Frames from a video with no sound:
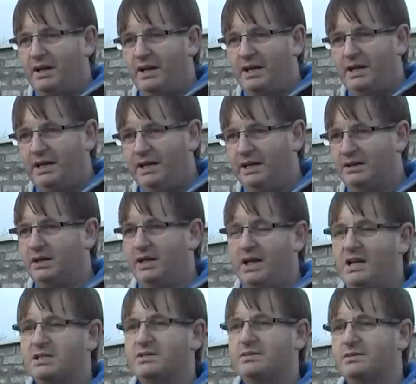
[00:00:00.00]
I hate
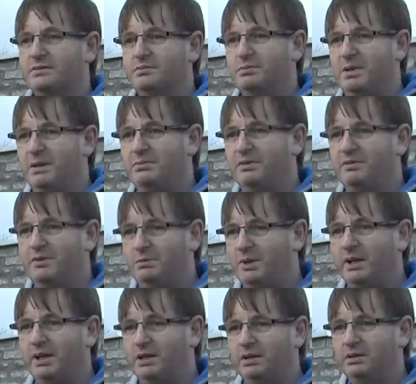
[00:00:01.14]
asking people for
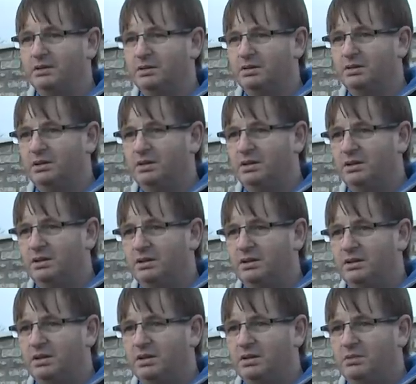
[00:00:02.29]
money,
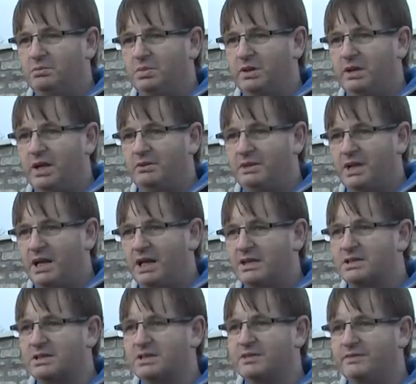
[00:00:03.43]
but I would
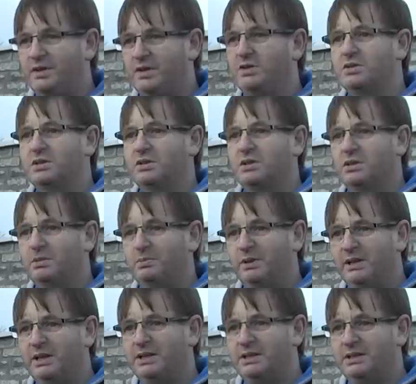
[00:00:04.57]
ask you folks to
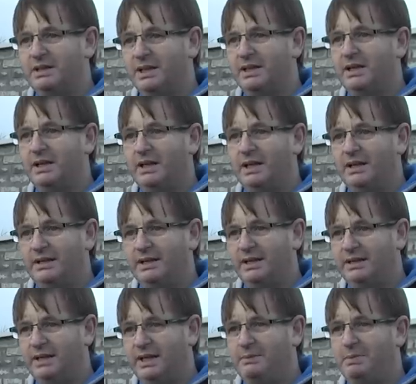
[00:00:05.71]
please dig and
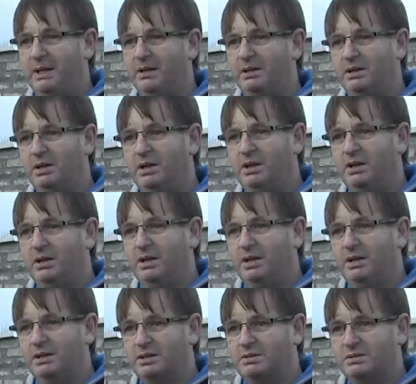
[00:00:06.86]
dig deep here
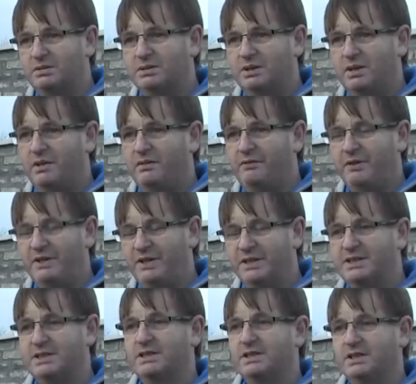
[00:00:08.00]
for
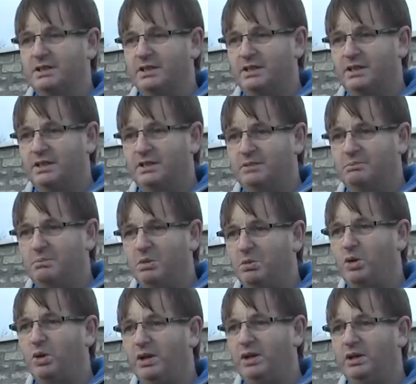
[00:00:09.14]
this
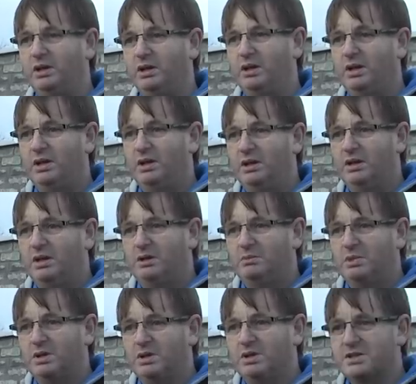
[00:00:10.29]
memorial,
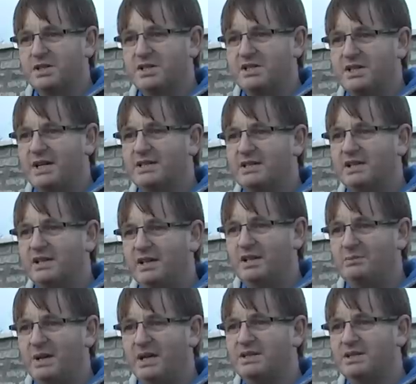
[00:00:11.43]
because it sends a clear
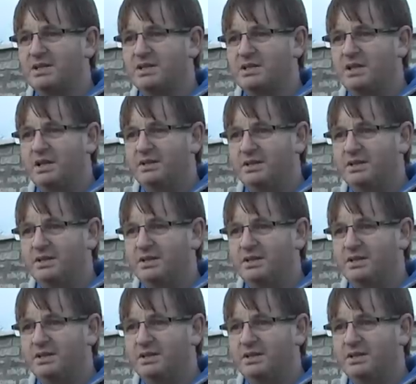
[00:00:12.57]
message.